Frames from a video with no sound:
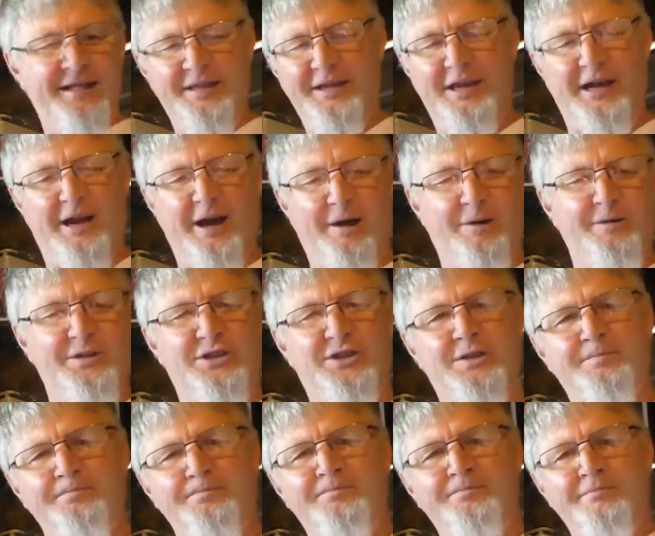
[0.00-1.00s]
You know,
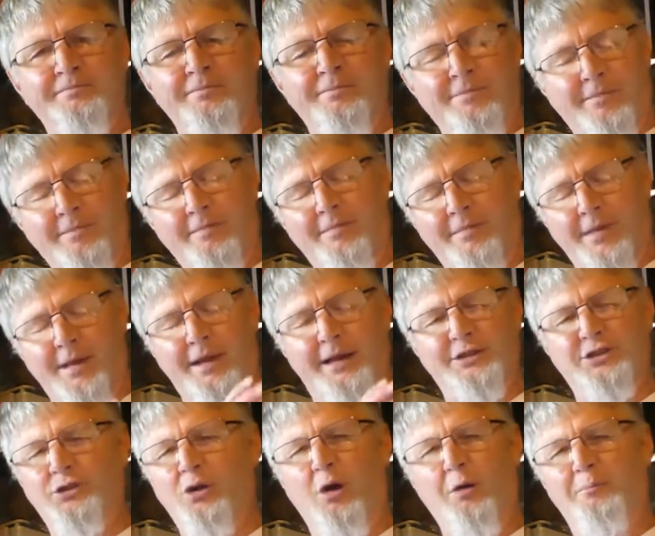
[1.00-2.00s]
it's
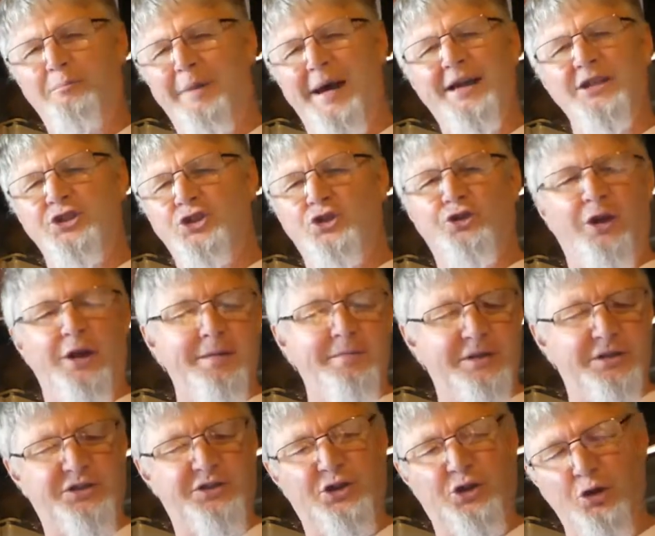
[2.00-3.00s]
not mainstream.
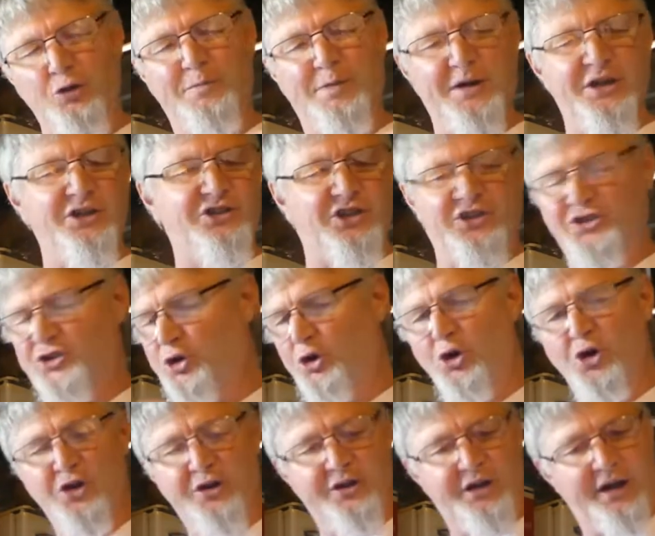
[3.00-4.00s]
It's Coopers. It's
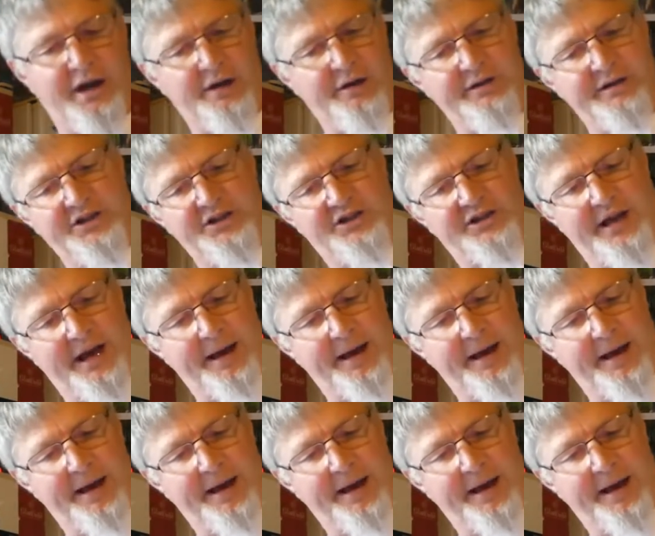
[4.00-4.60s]
good. You know, it's